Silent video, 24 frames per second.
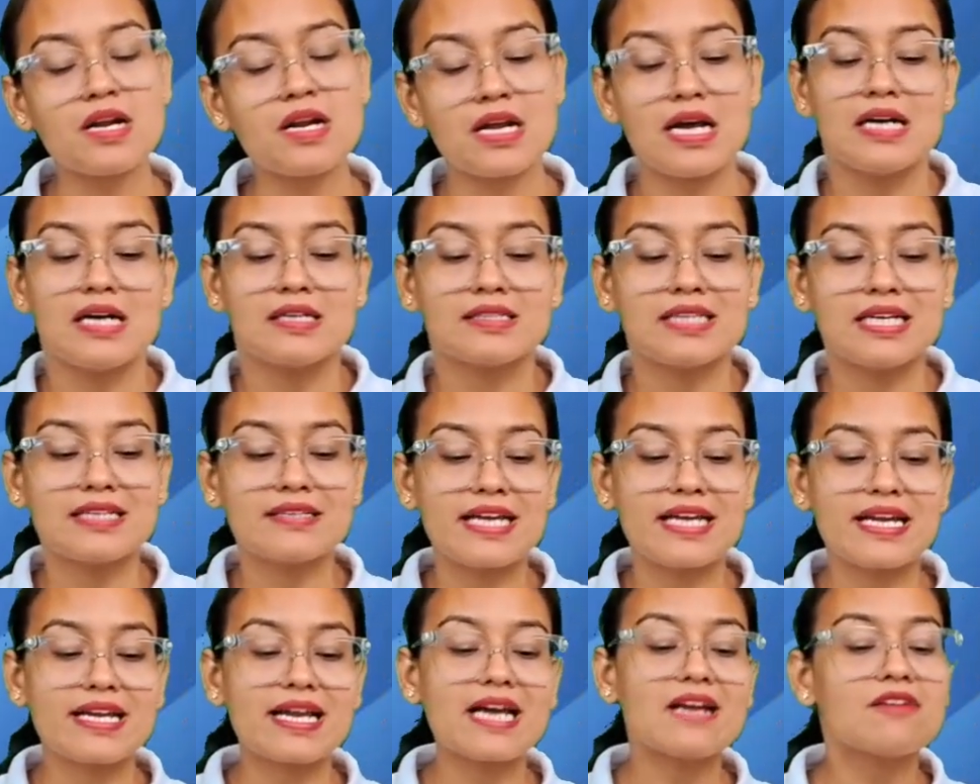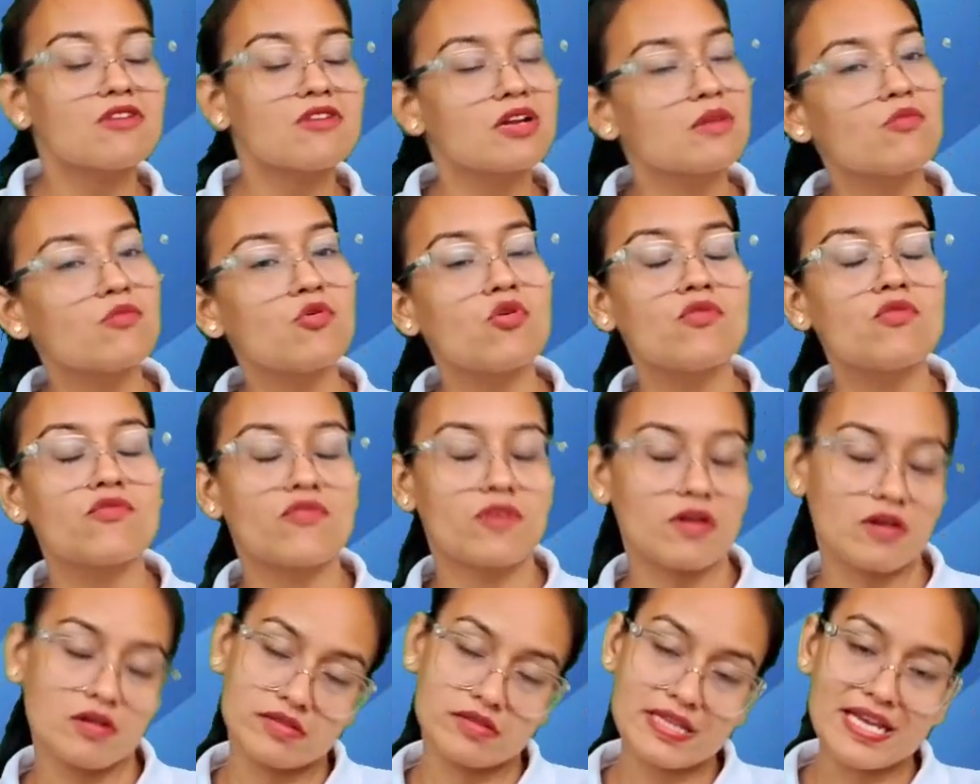then they can remove
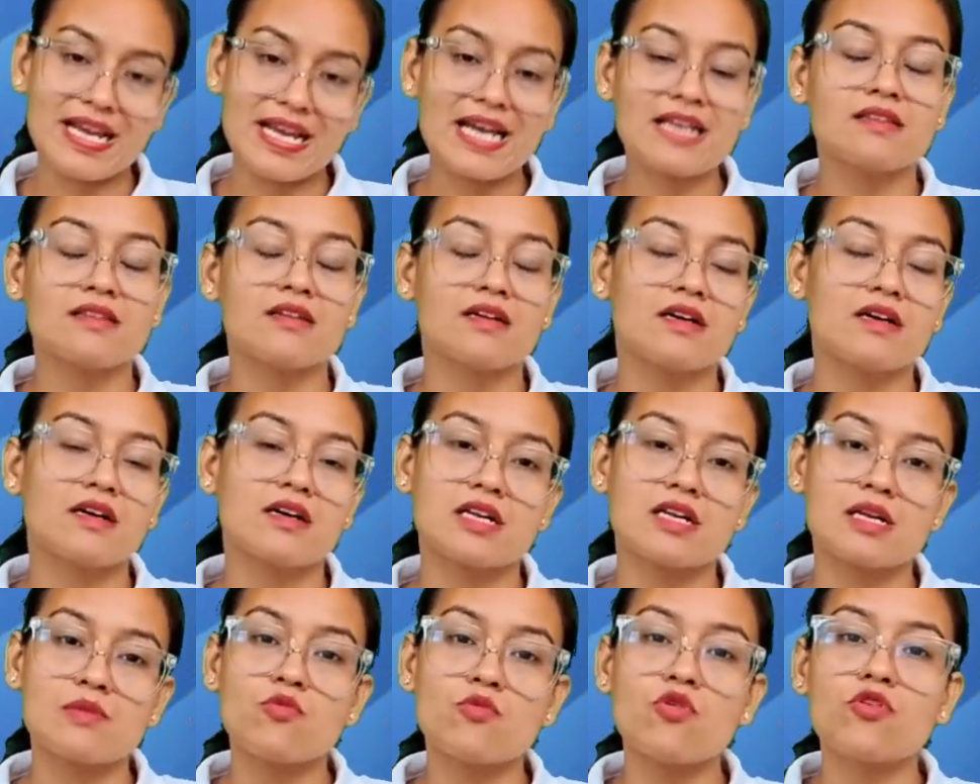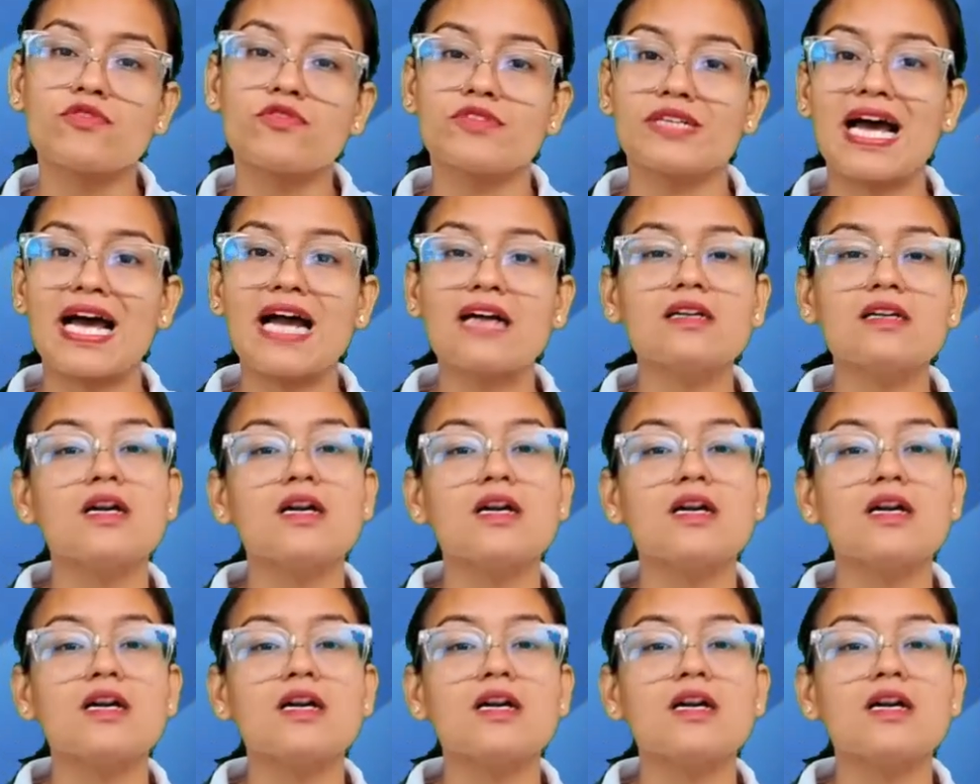that